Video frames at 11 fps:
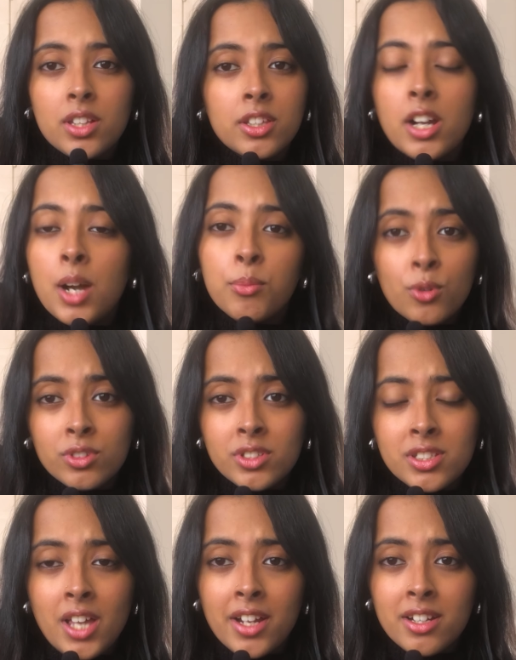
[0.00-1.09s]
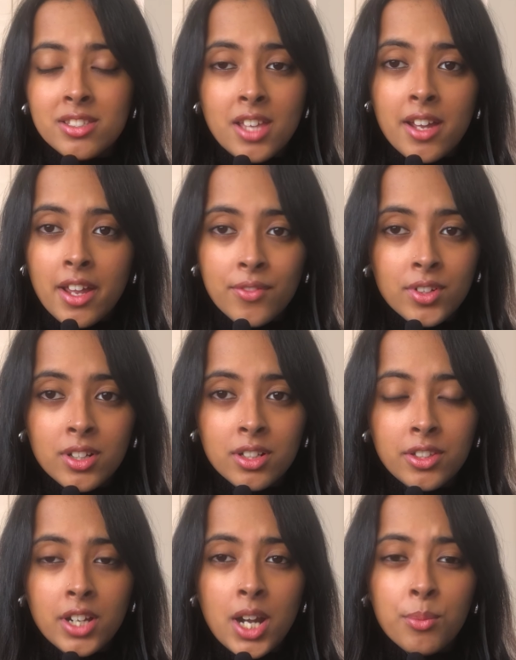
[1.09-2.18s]
There are more designers than ever,
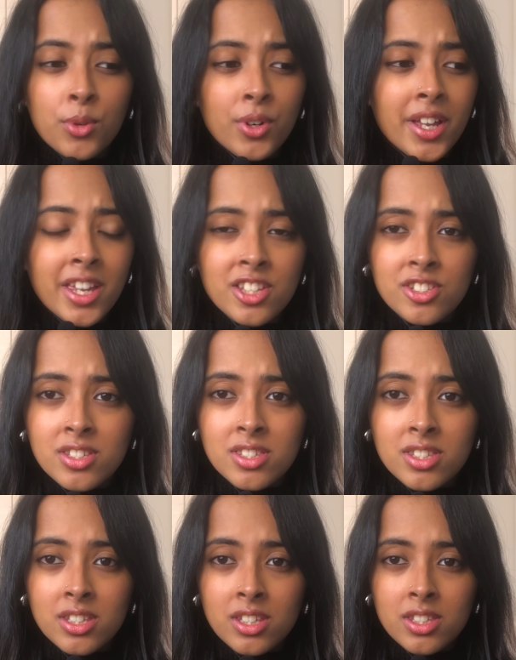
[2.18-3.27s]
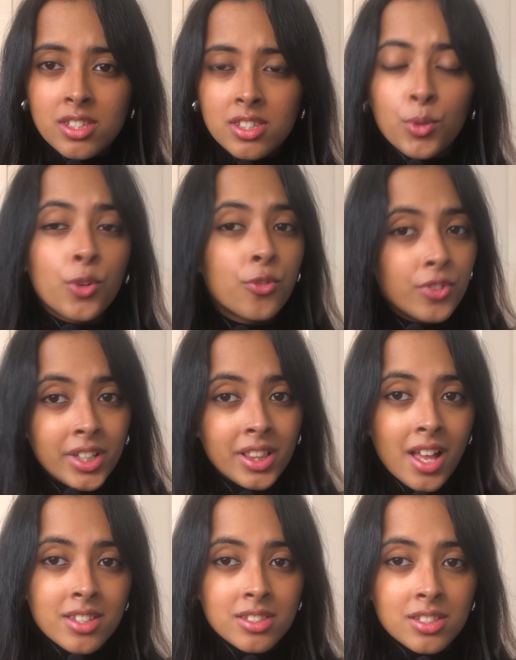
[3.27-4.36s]
there are more agencies, more
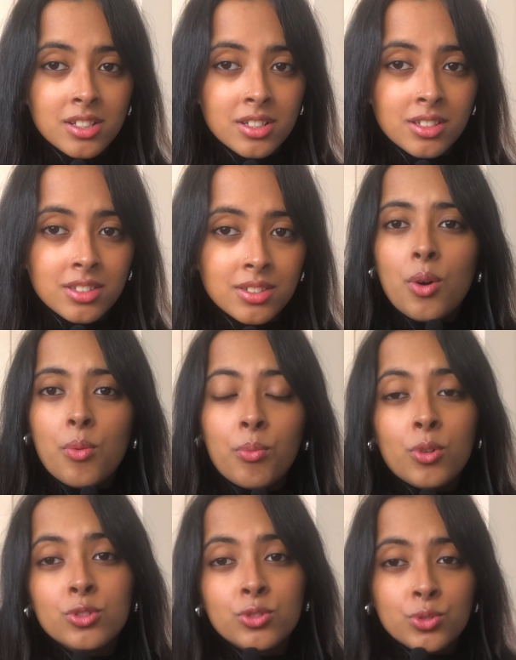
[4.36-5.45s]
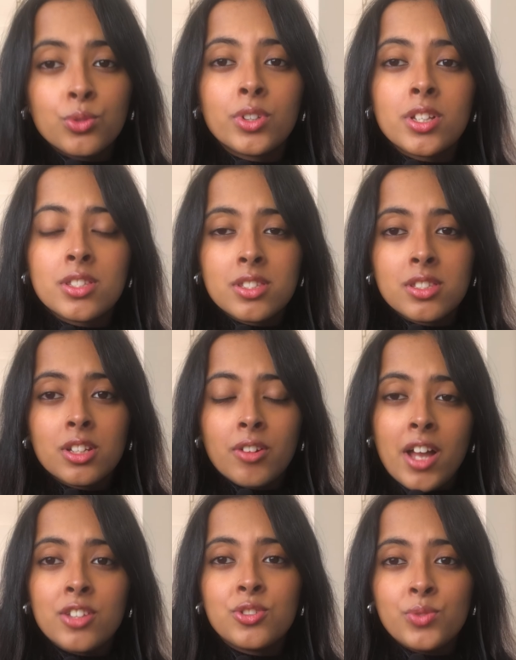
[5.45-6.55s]
freelancers, more students
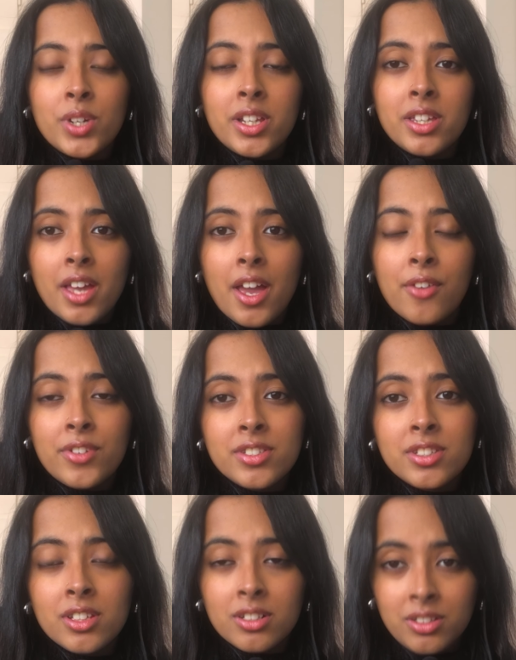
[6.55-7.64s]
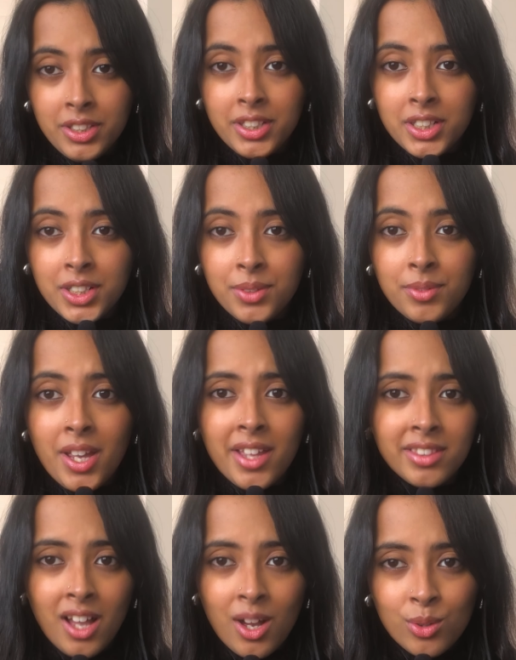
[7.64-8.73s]
graduating every single year,
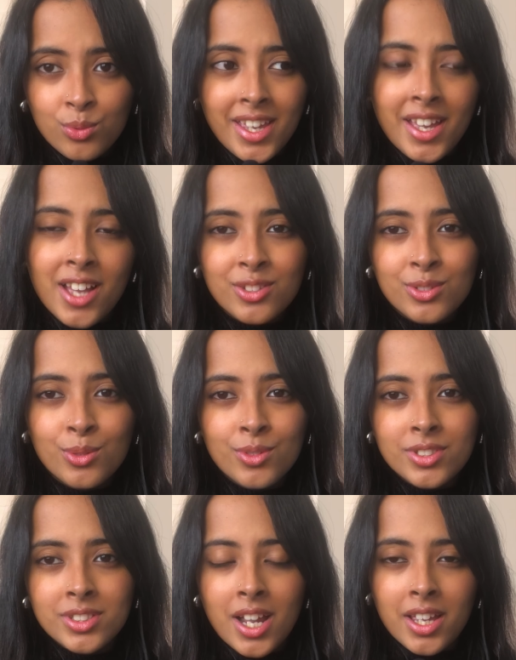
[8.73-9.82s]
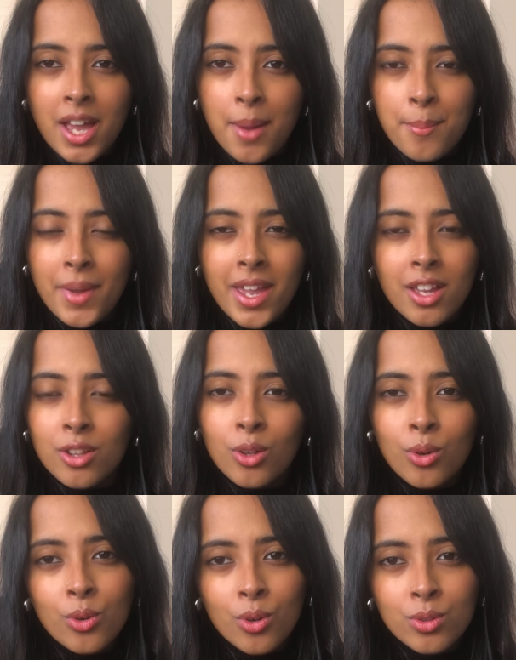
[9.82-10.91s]
and now AI tools that can make
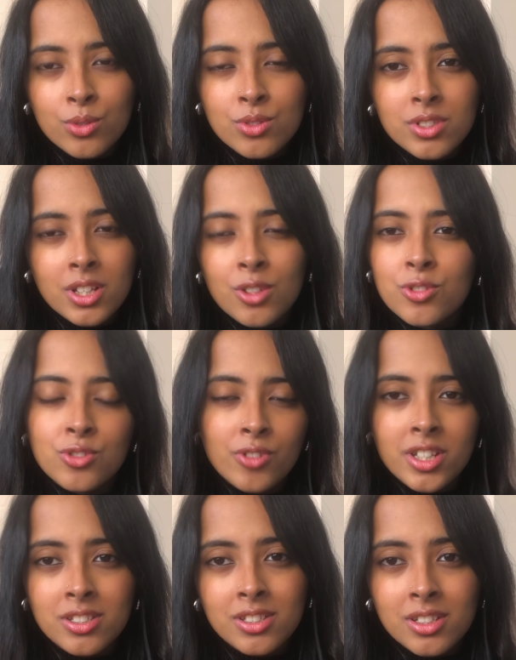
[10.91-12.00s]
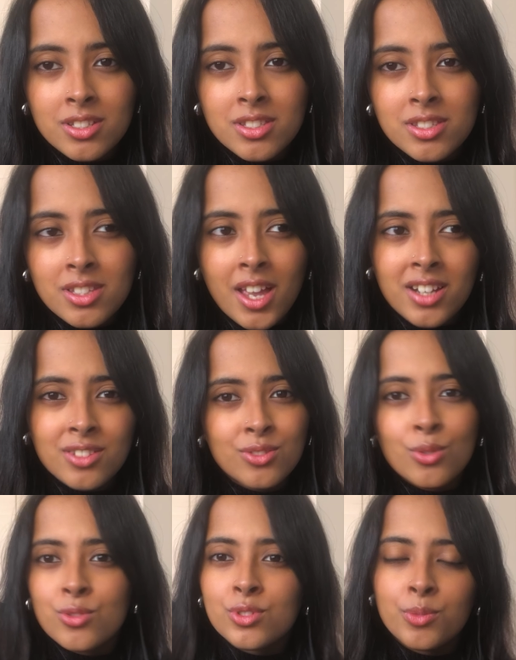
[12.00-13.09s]
logos, illustrations, and
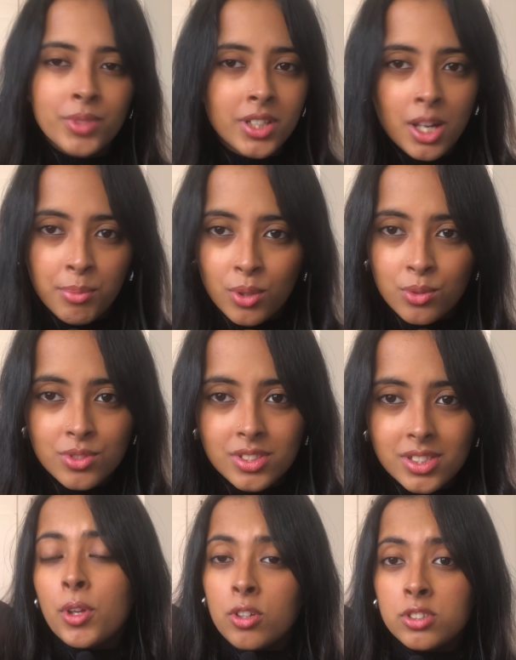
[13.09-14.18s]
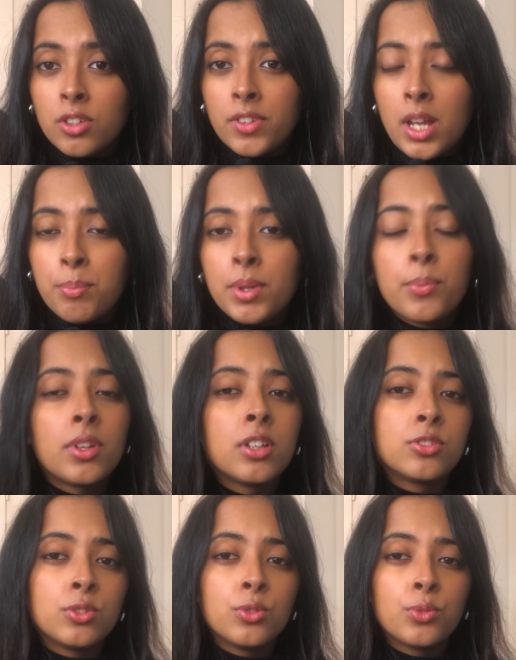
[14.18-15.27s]
social media posts. Because of that, people
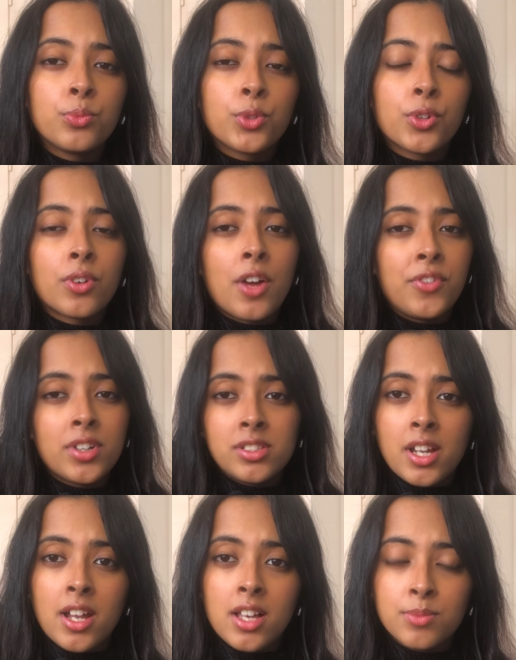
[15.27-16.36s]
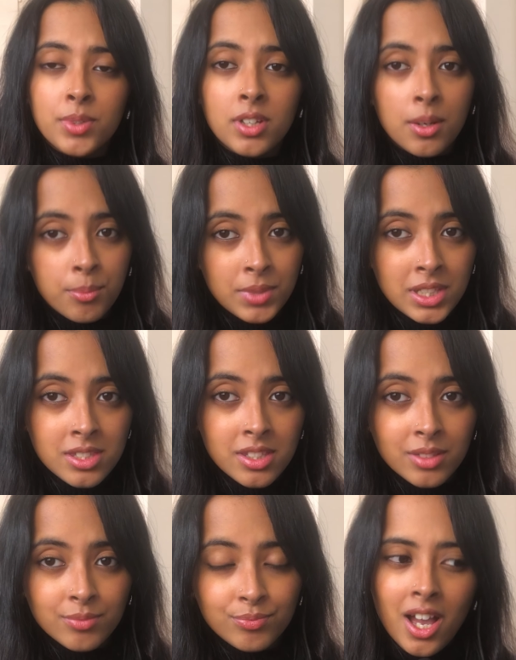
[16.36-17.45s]
assume graphic design has become easy.